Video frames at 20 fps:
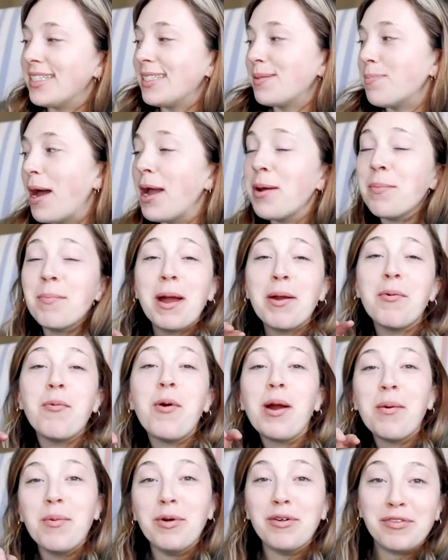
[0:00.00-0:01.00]
It's my
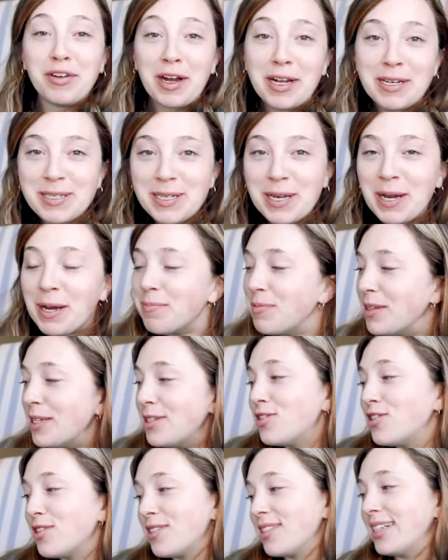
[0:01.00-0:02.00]
werewolf idea.
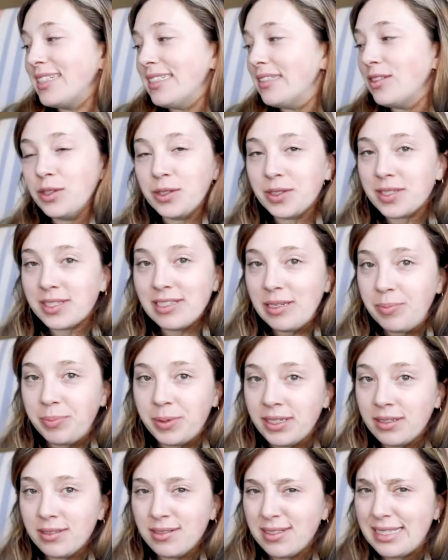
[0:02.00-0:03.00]
It's just like a little
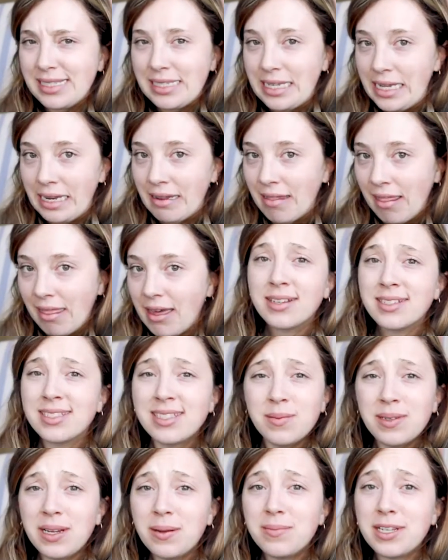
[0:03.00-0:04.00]
snippet scene because
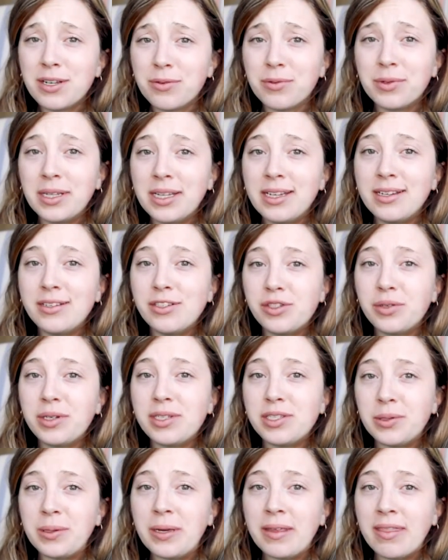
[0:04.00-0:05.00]
sometimes I really
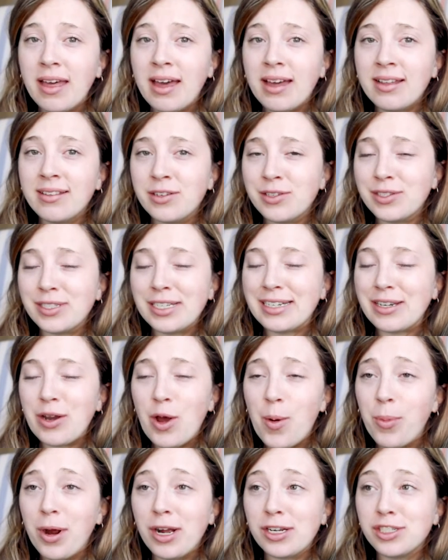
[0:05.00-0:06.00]
enjoy doing that. There's like
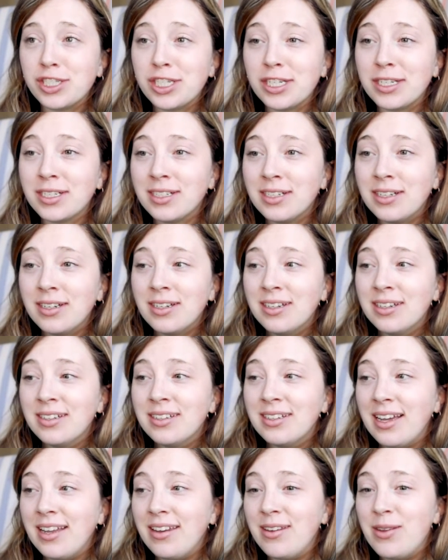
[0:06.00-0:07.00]
no pressure
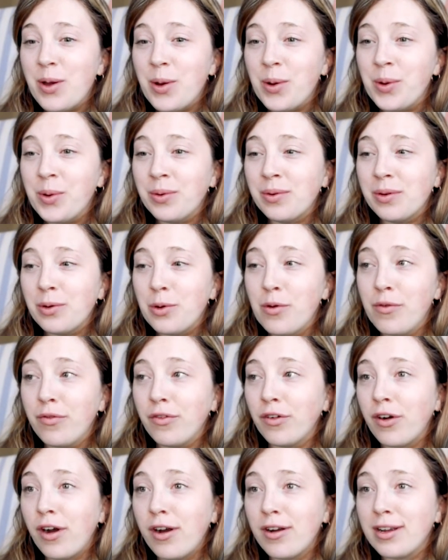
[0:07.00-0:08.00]
and no
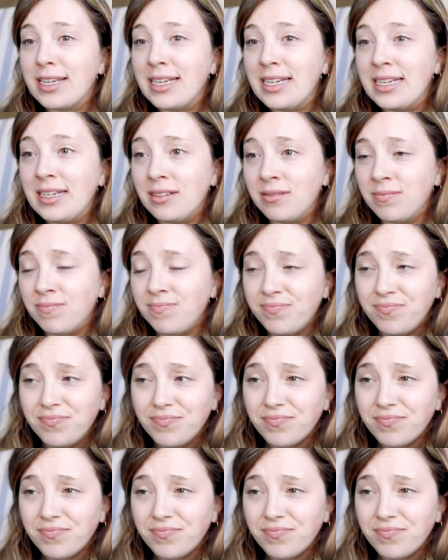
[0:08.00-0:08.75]
overarching